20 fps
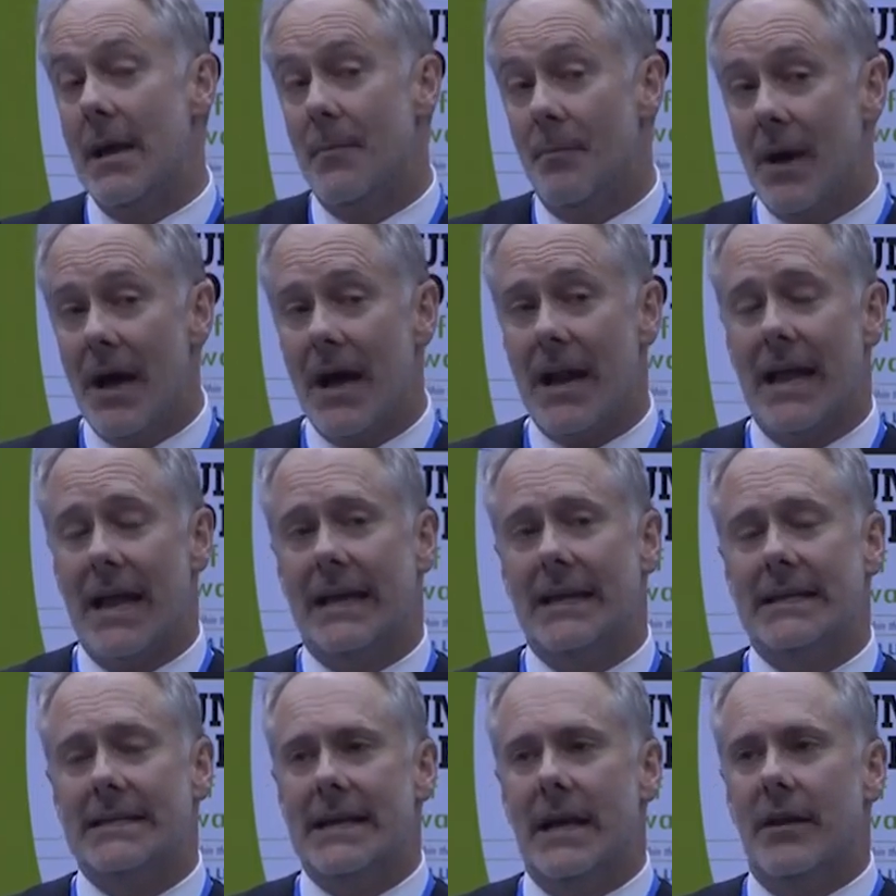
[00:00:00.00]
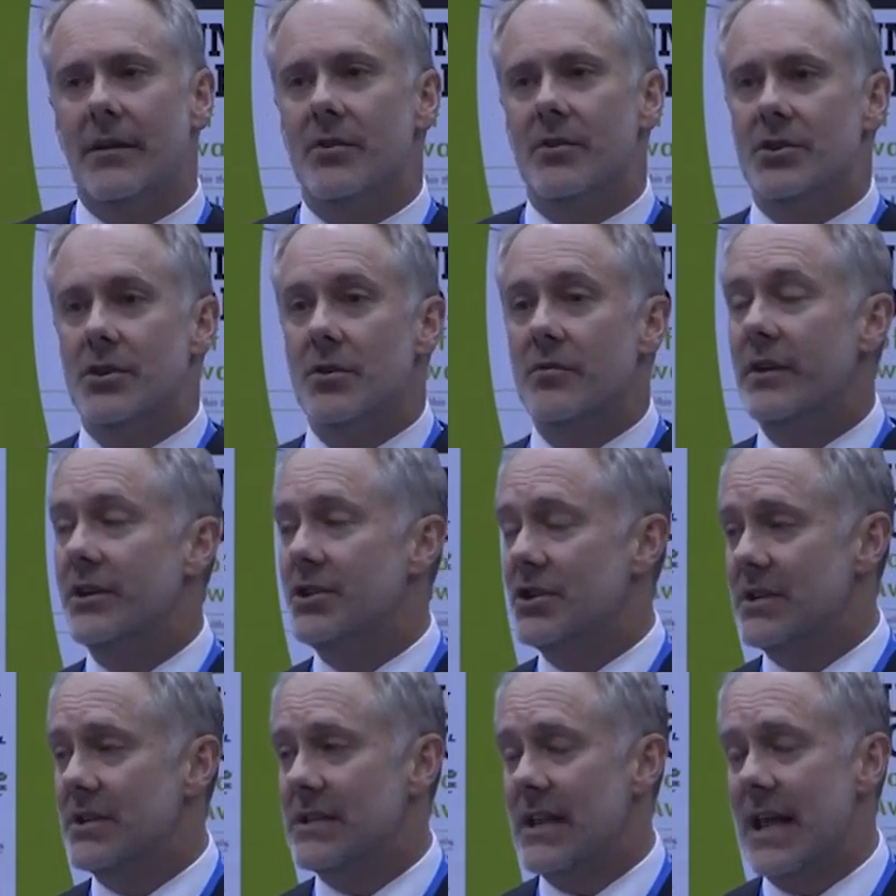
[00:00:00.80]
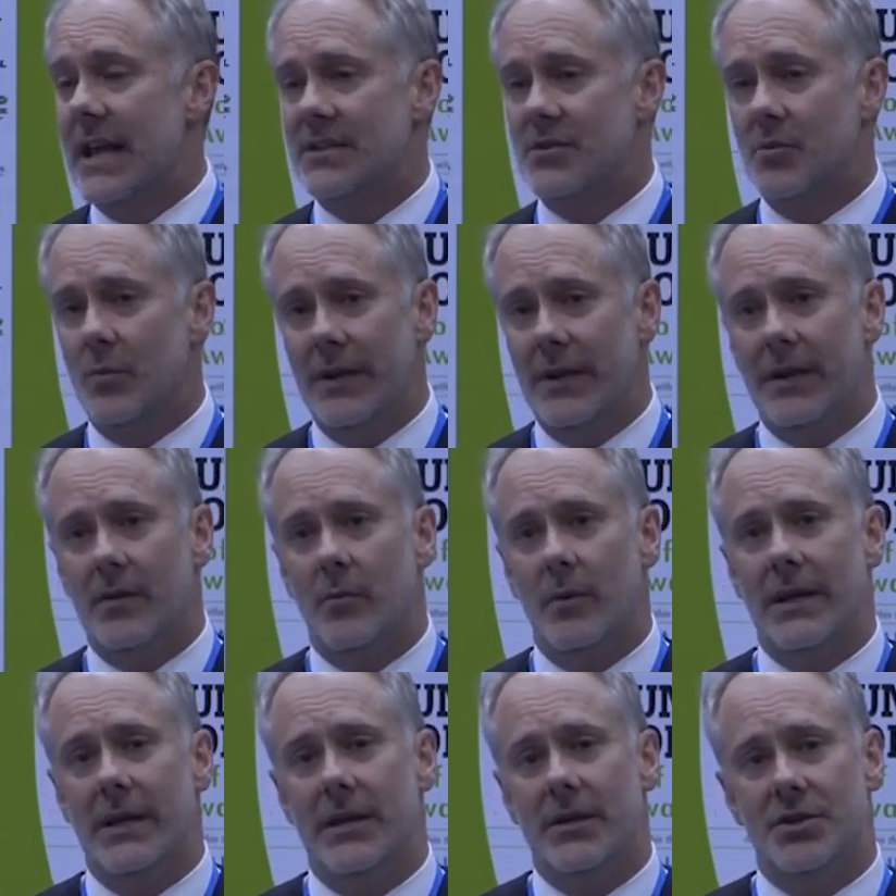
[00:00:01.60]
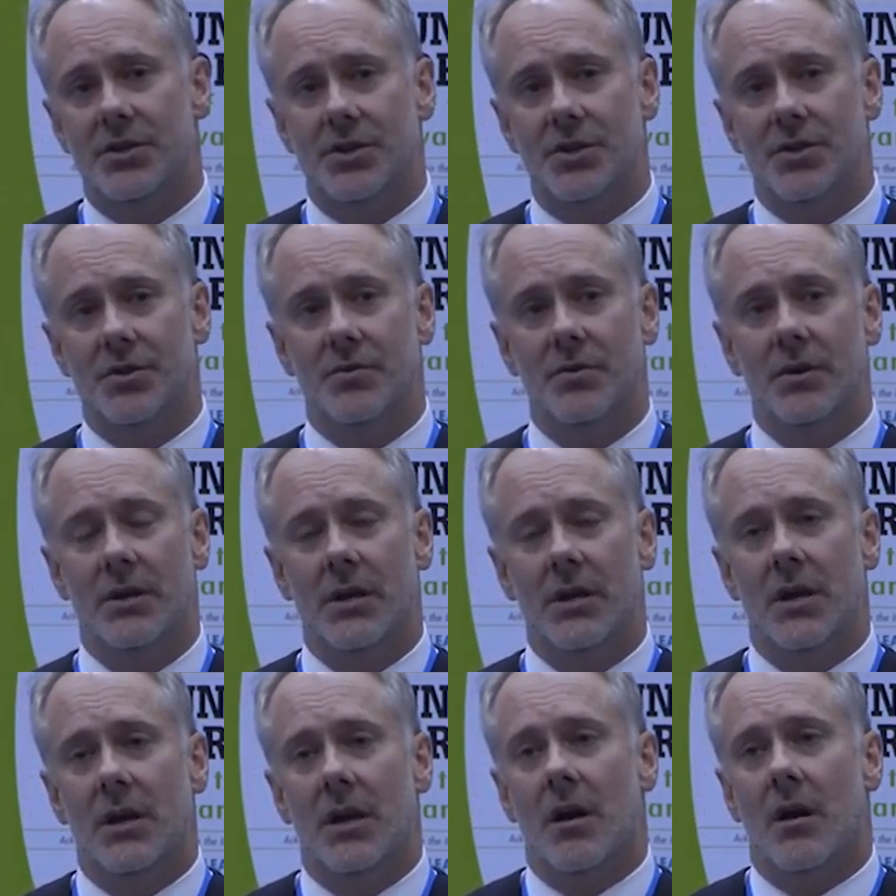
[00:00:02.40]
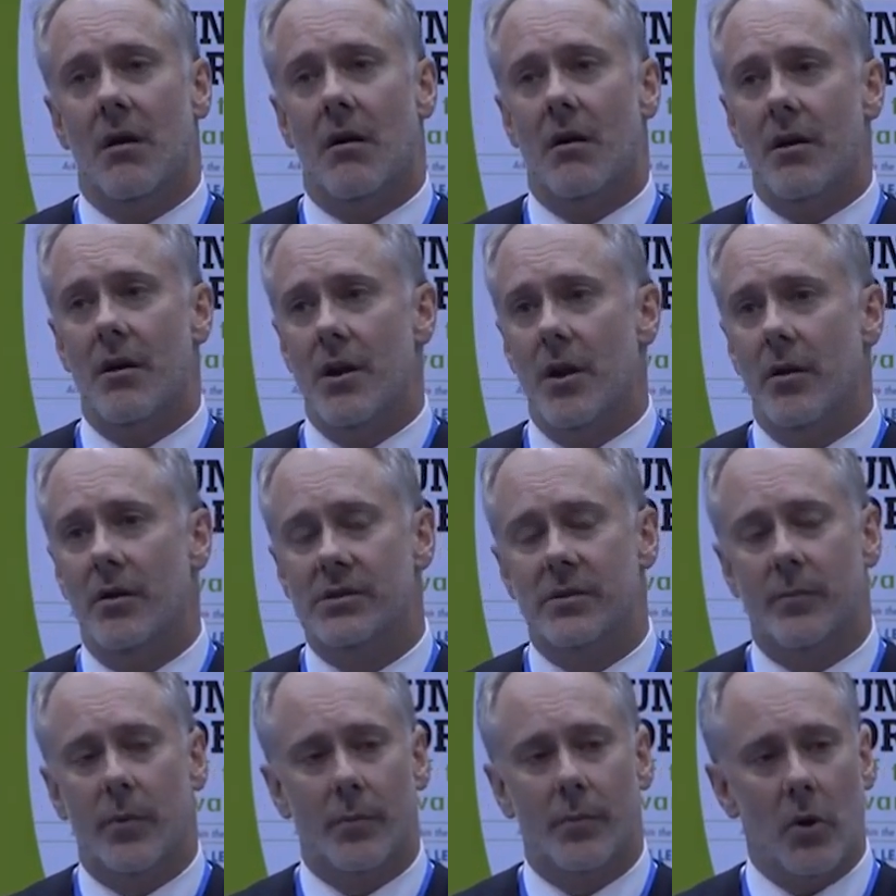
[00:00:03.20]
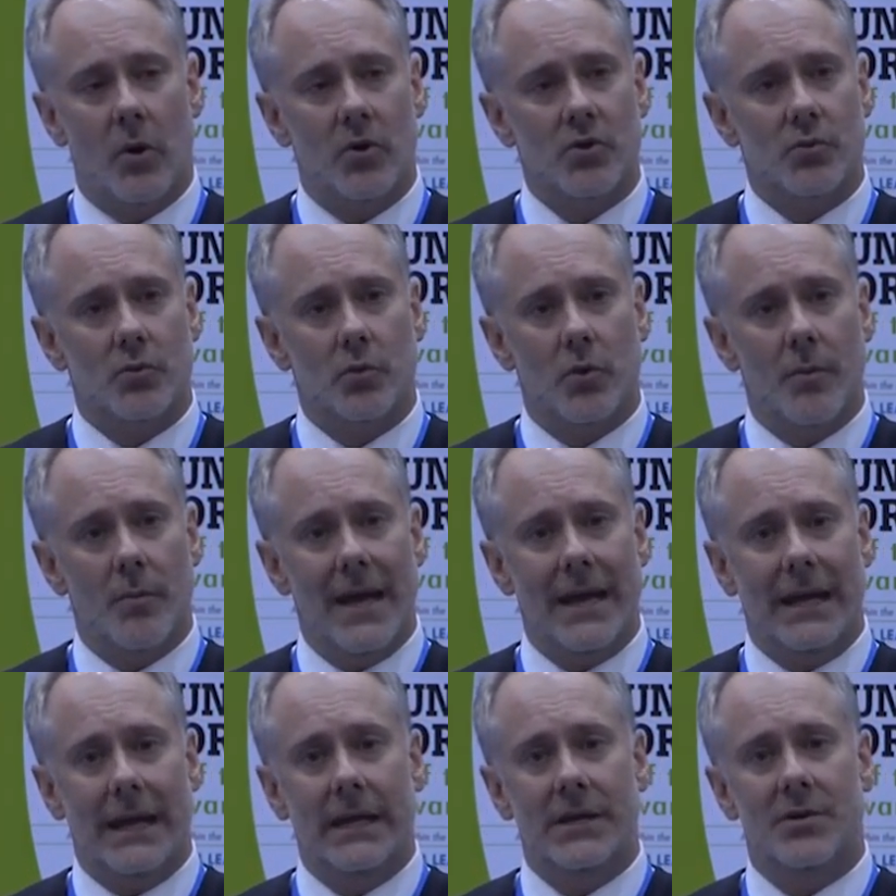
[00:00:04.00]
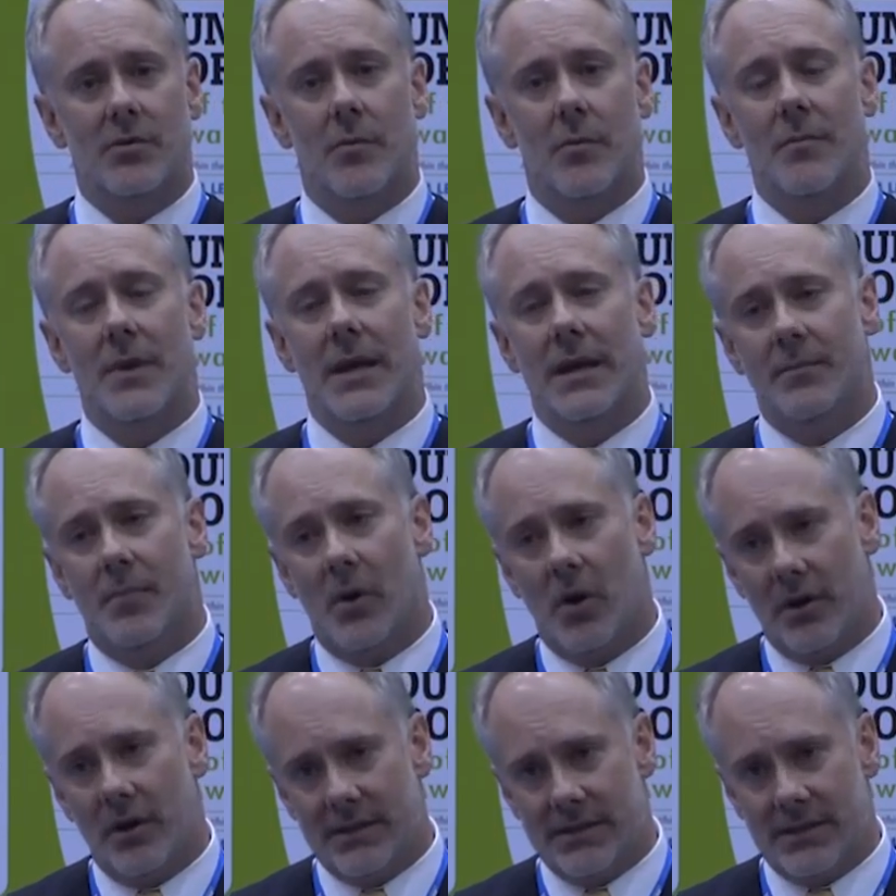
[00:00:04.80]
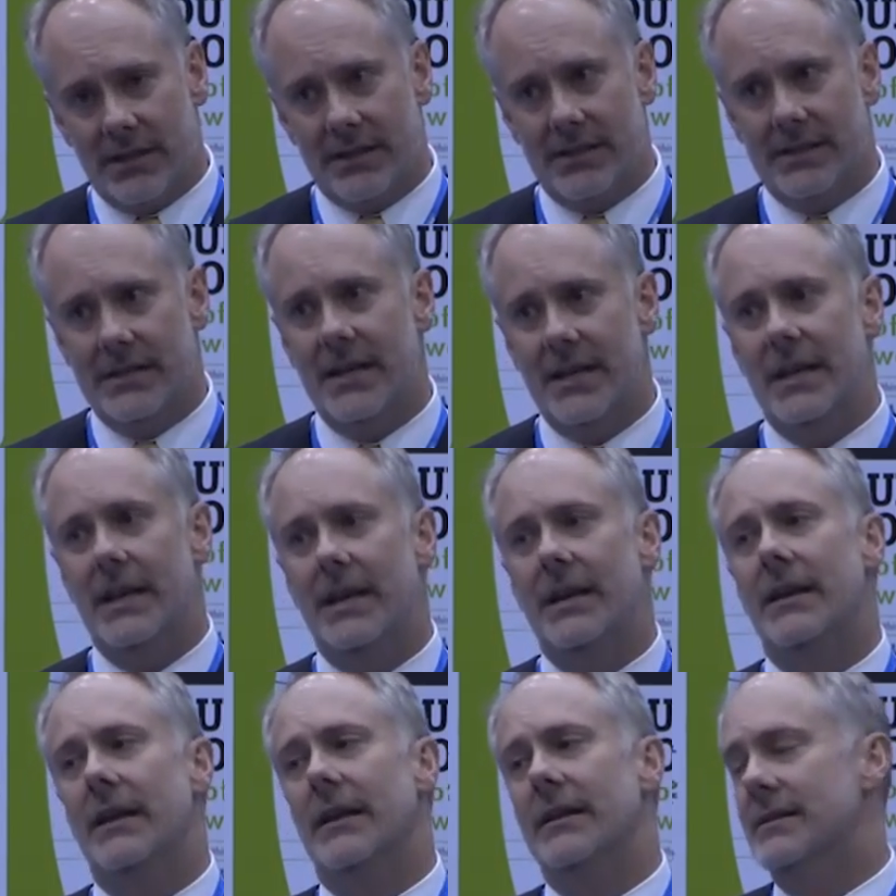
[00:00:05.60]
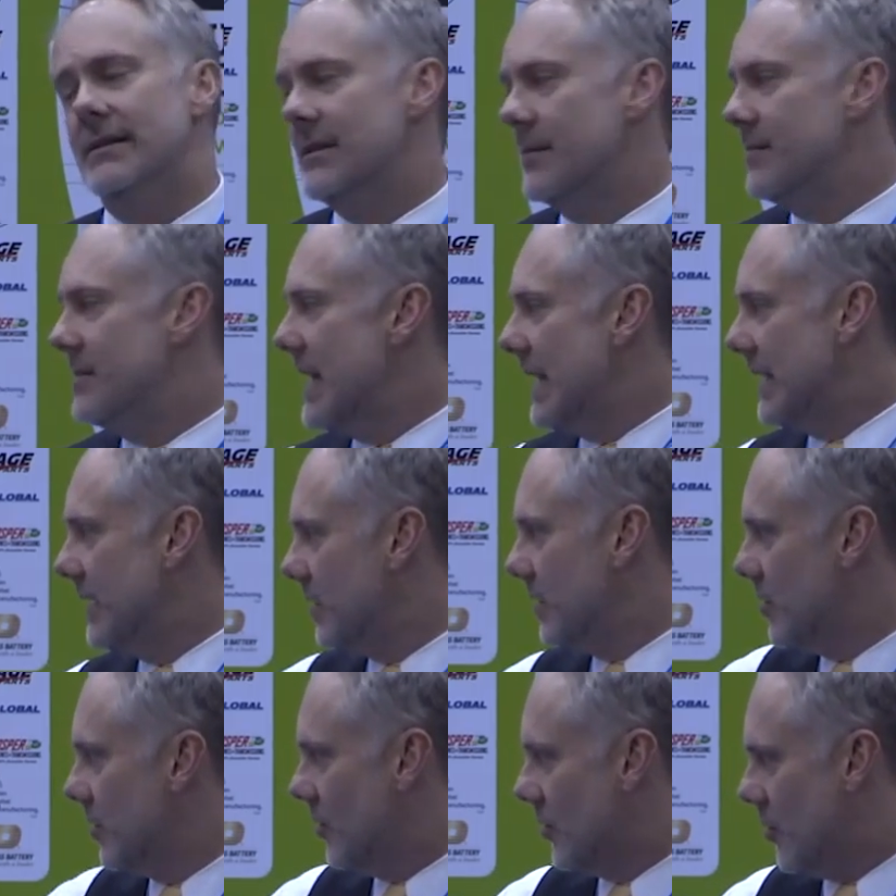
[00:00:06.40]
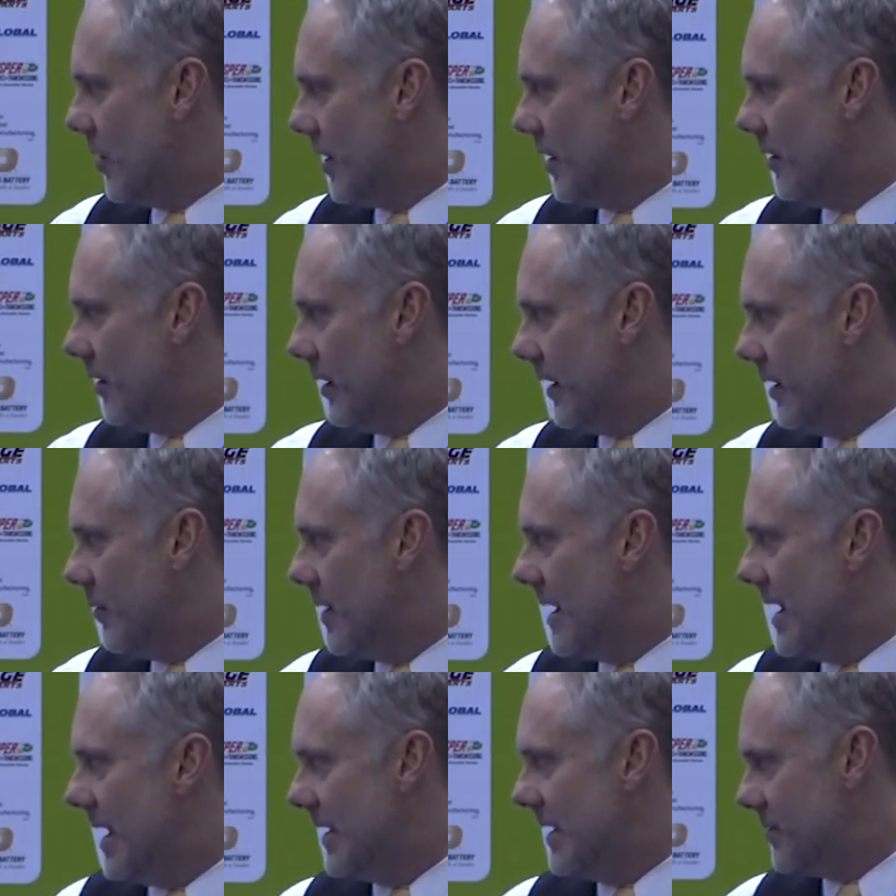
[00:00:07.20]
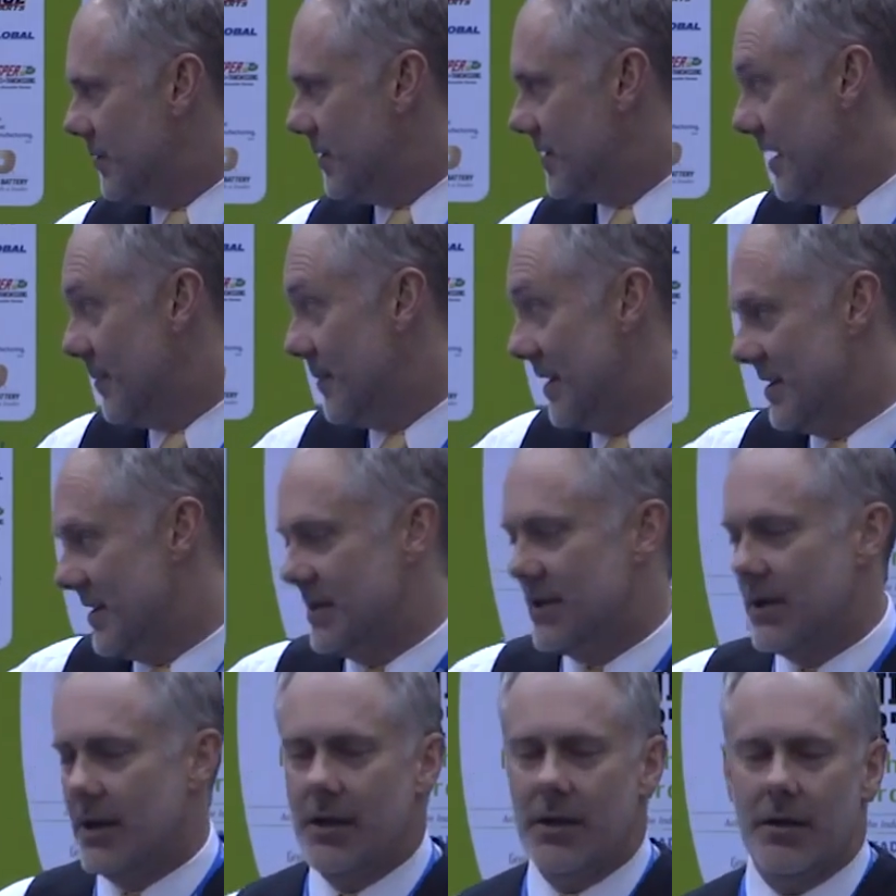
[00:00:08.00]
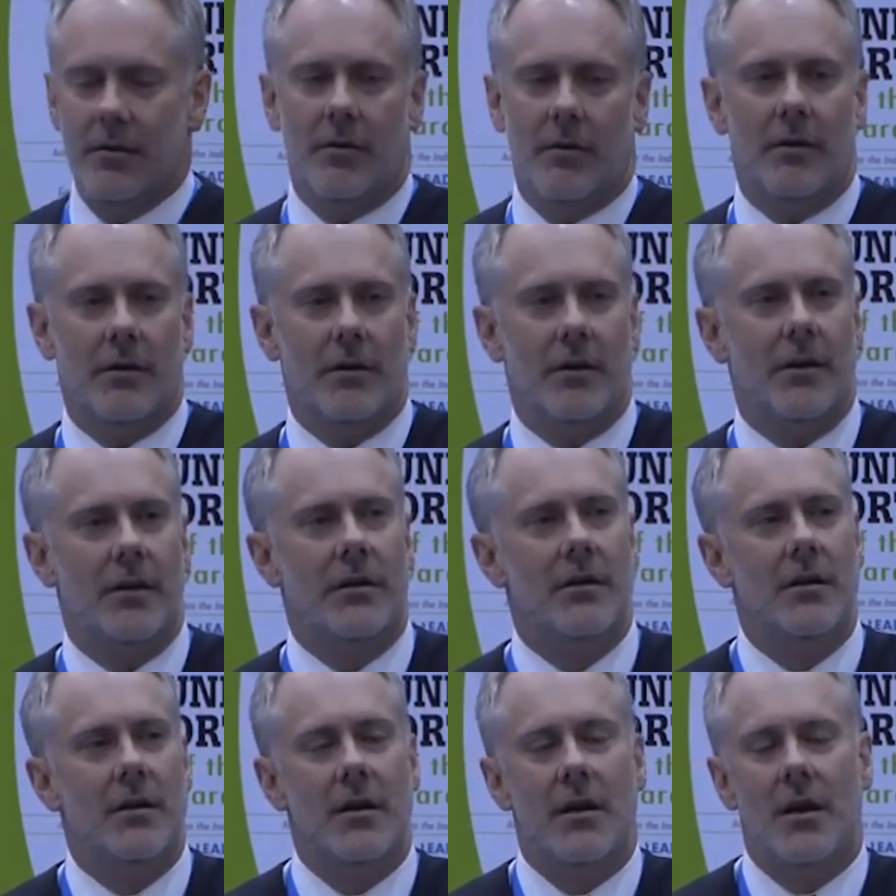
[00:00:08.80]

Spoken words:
But I can tell you too that just last week we issued our notice of proposed rulemaking to amend Part 16 in some technical lawyerly ways, which I meant to tell you earlier,